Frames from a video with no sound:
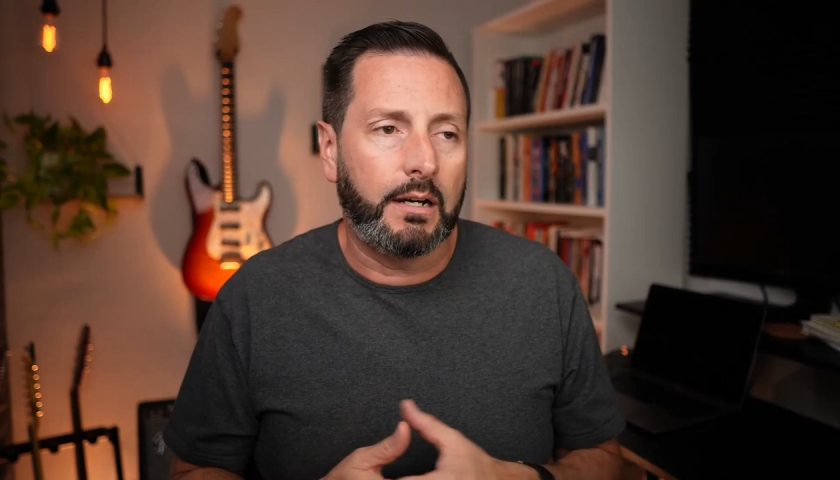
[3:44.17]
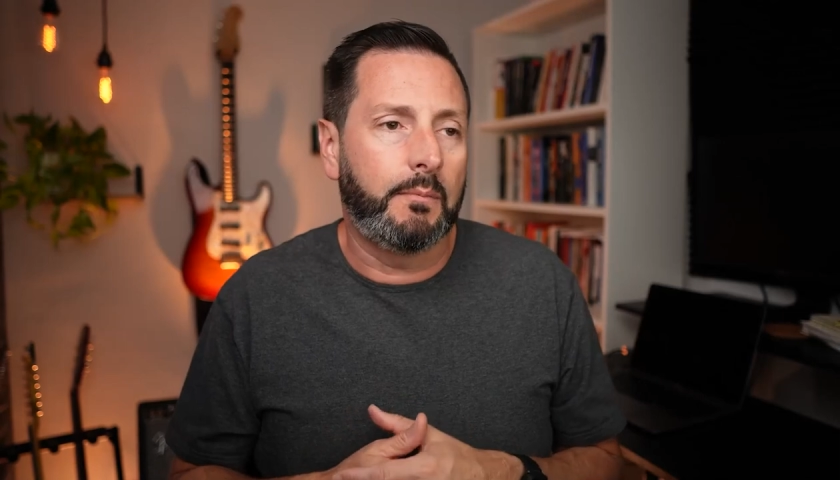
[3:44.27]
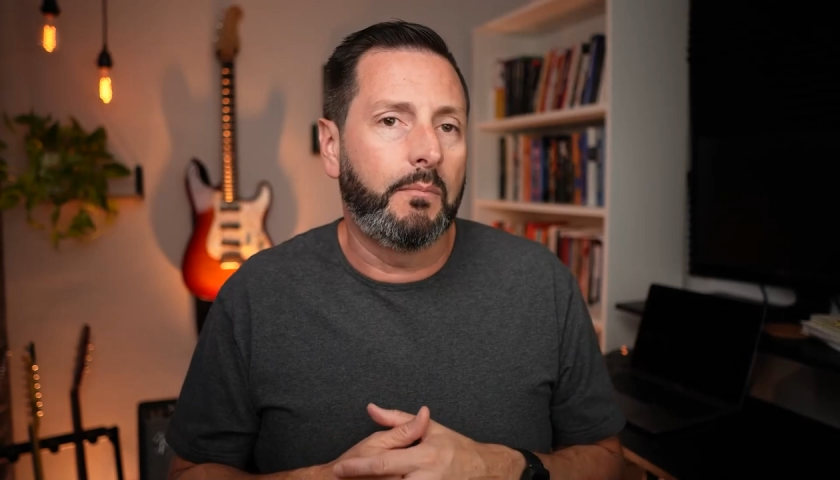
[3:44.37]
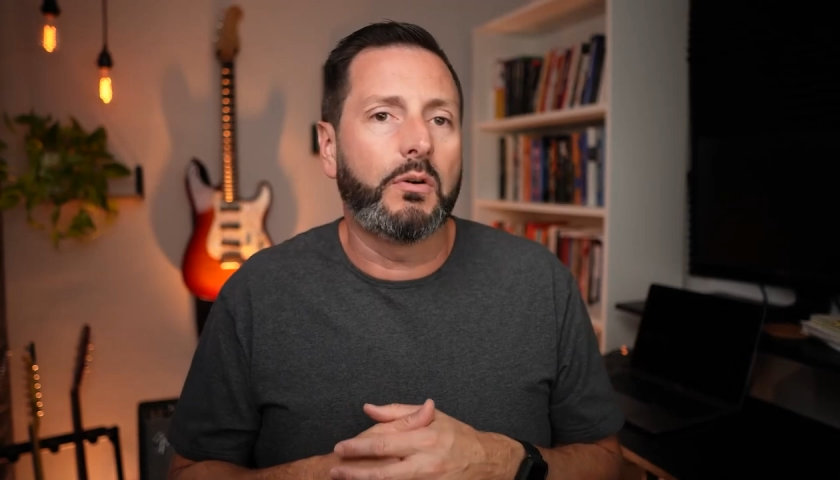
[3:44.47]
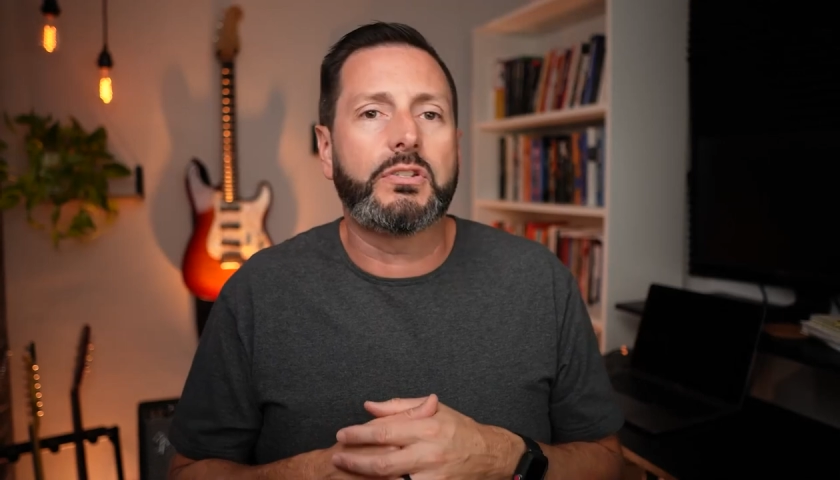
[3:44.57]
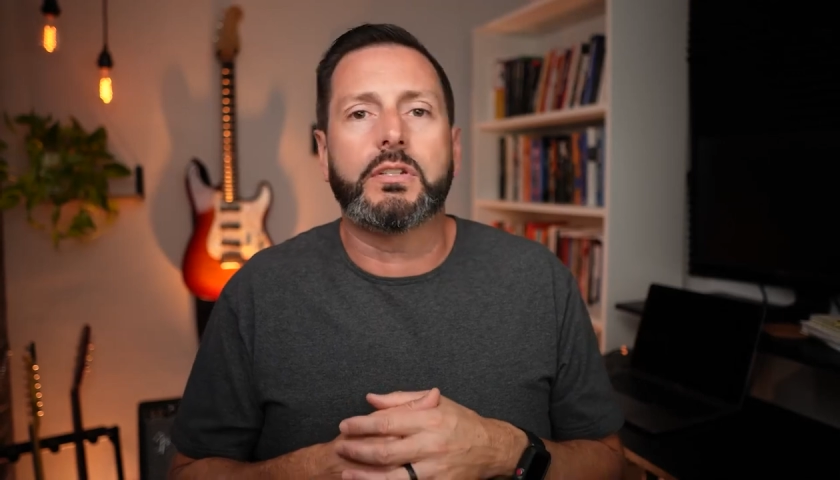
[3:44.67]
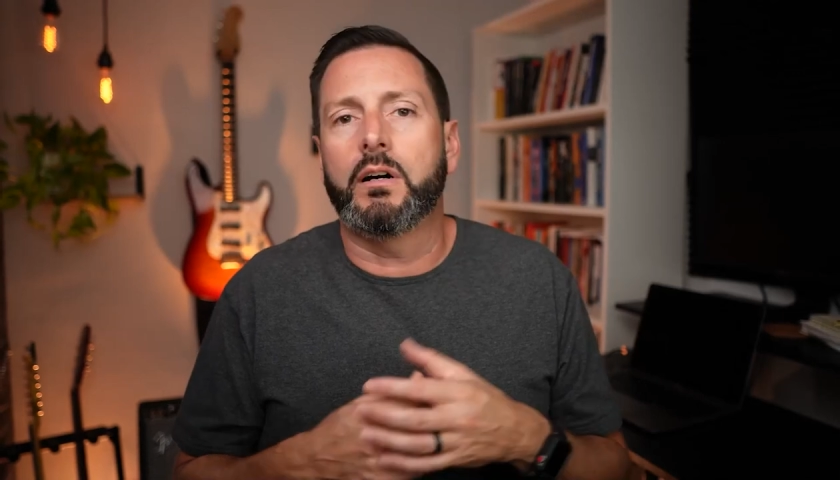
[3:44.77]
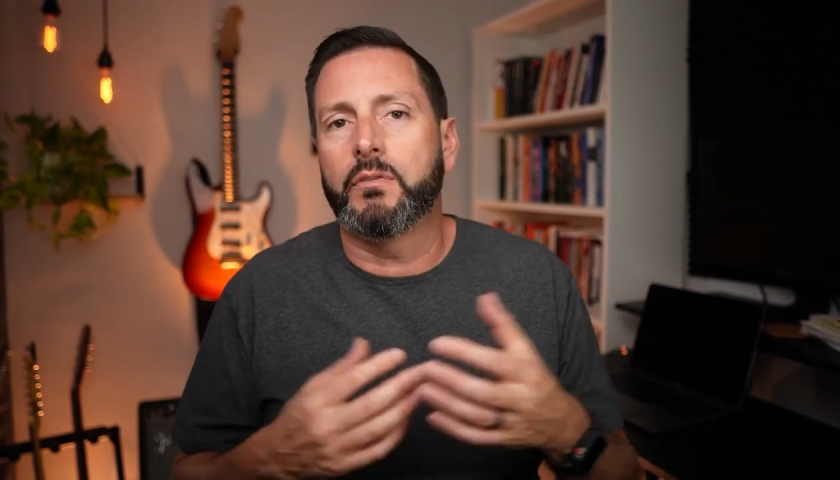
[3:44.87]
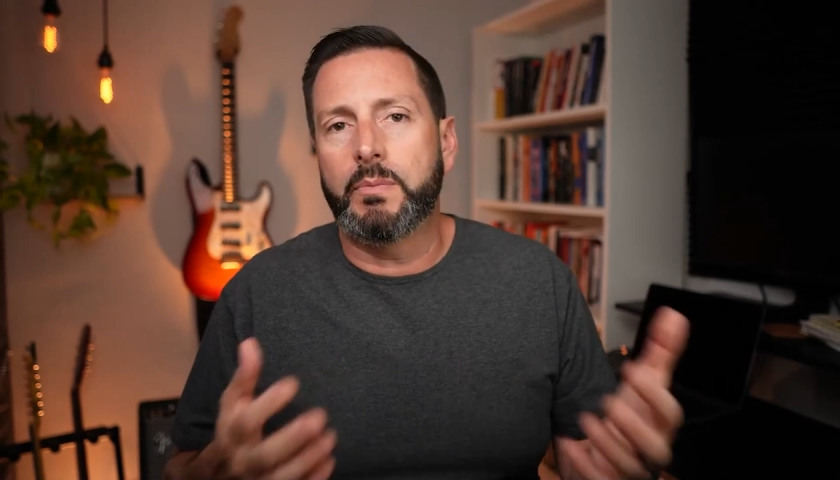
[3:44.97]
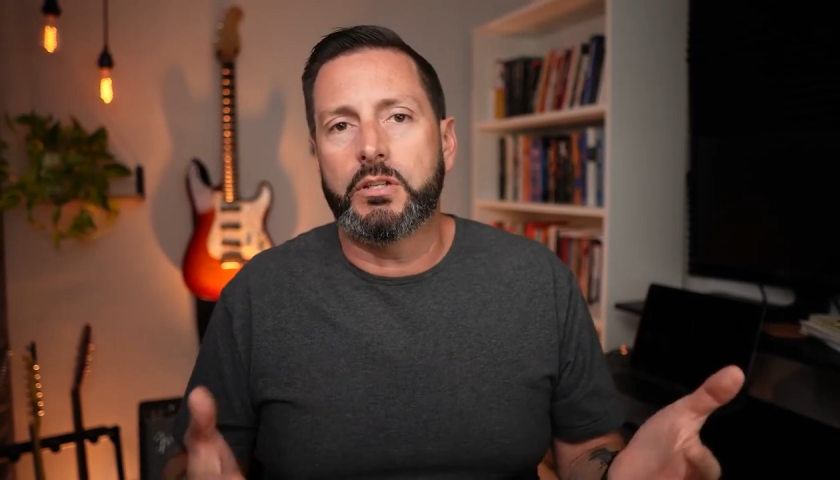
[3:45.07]
Uh, most
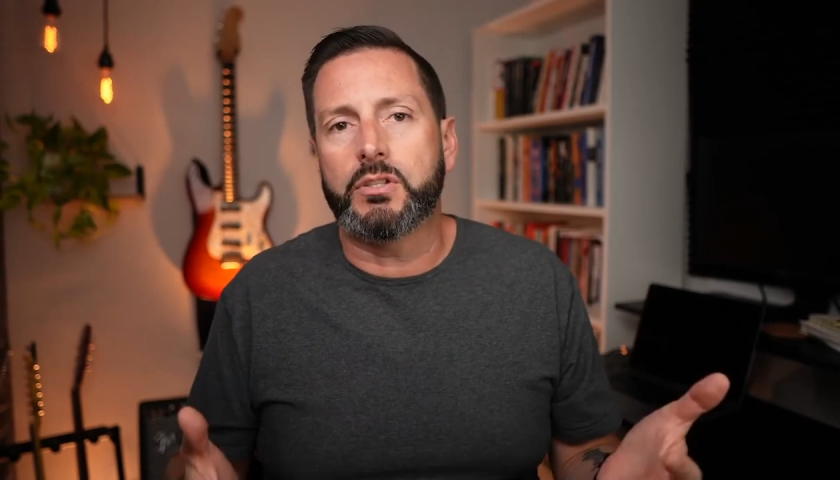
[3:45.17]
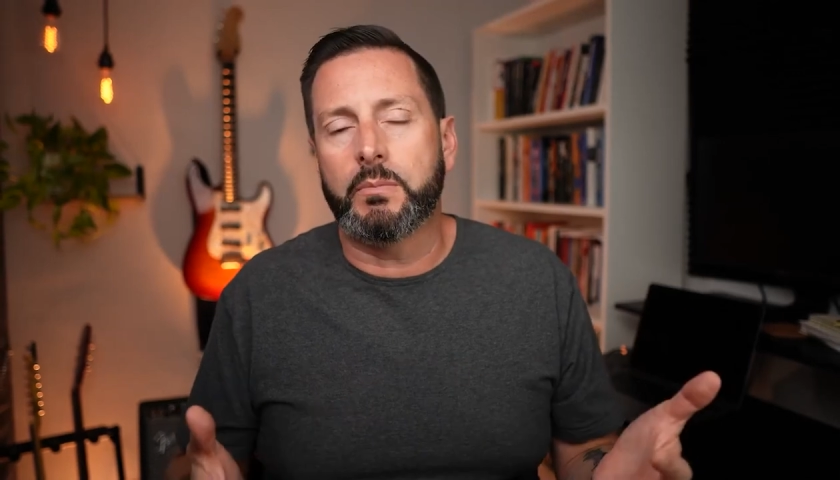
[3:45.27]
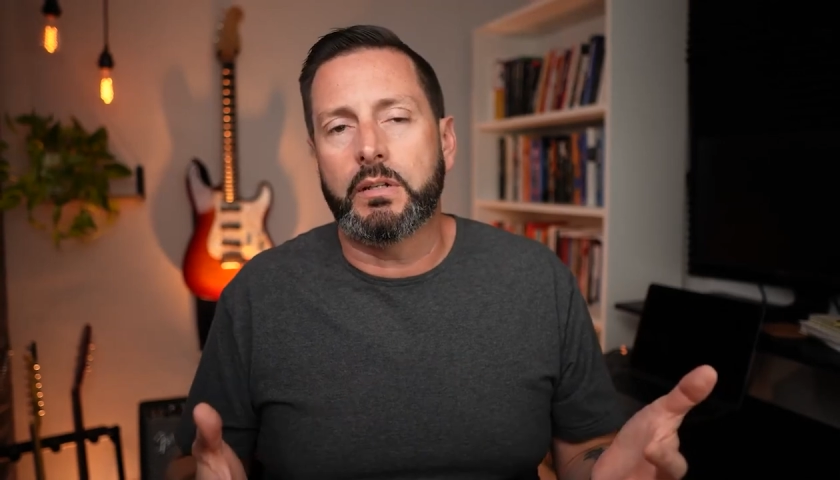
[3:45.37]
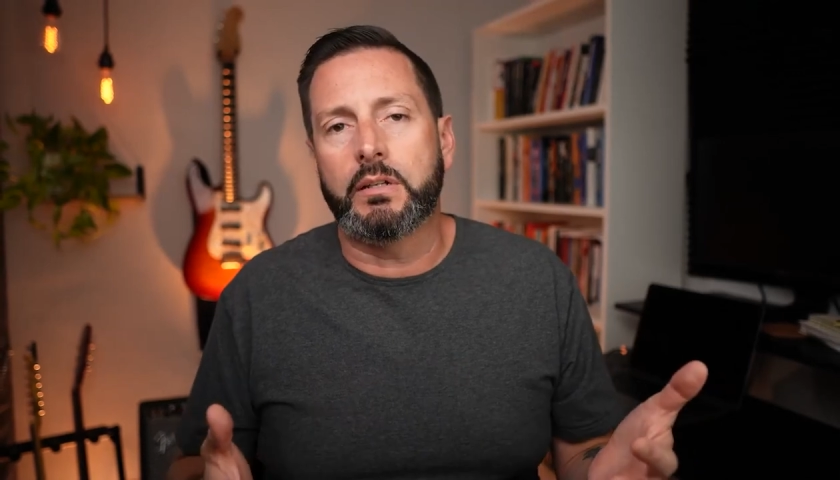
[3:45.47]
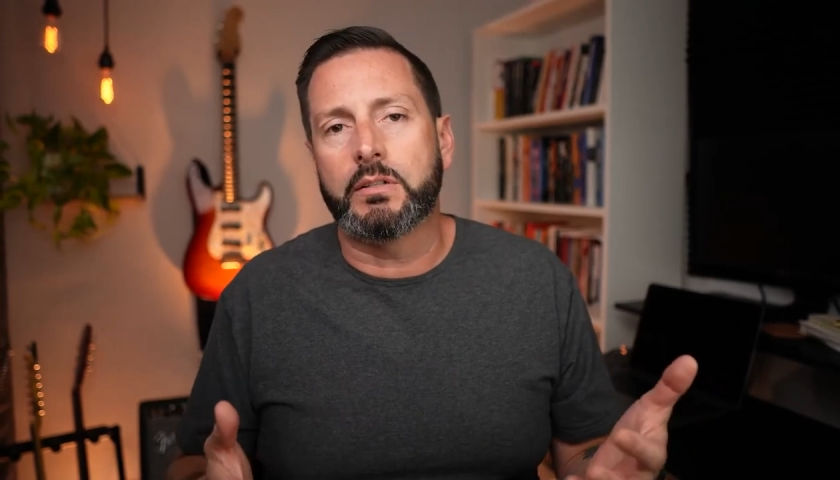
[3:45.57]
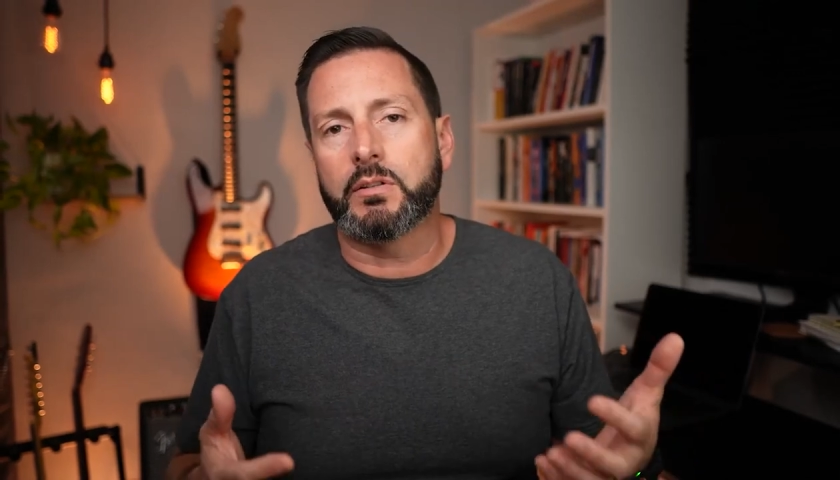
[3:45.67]
of the beach communities